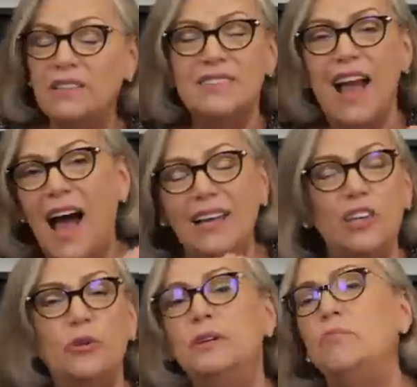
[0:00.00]
Not
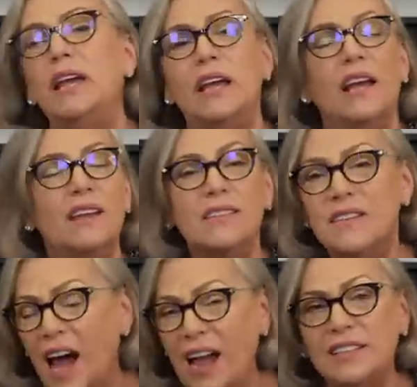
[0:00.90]
you and me,
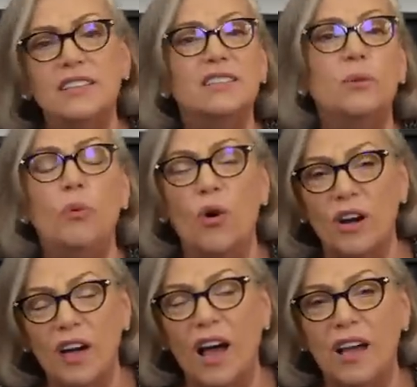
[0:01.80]
not to
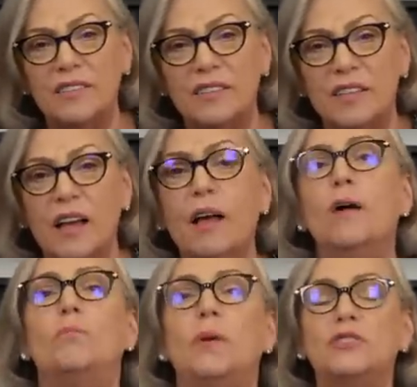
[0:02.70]
support us,
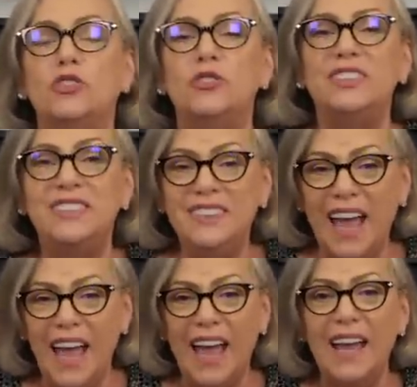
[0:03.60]
but to
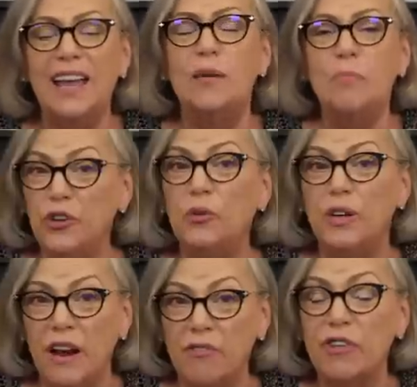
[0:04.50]
stay and do
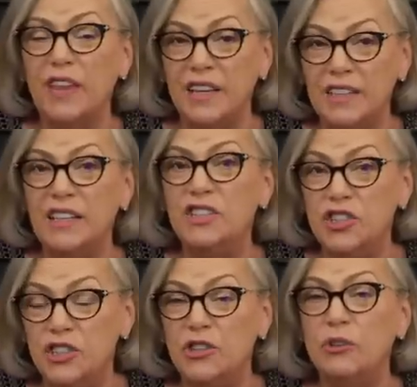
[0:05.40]
whatever they need
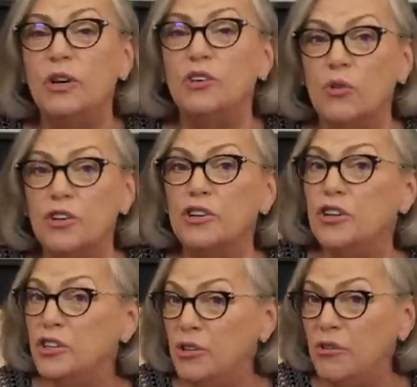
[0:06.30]
to do in order
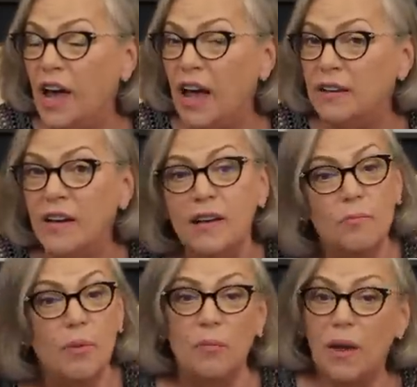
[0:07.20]
to do that.
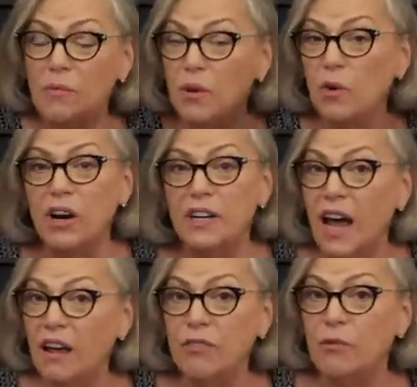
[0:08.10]
But maybe we're going to
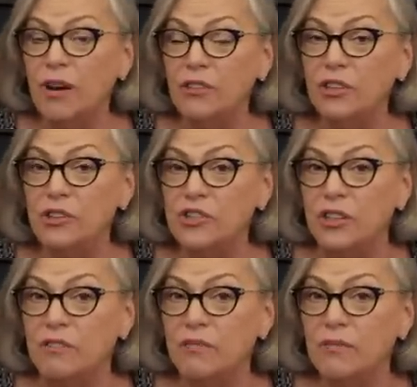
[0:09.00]
have a
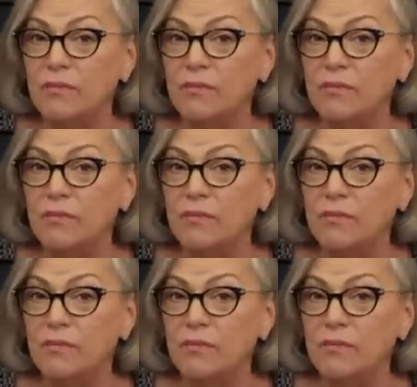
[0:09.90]
revolution.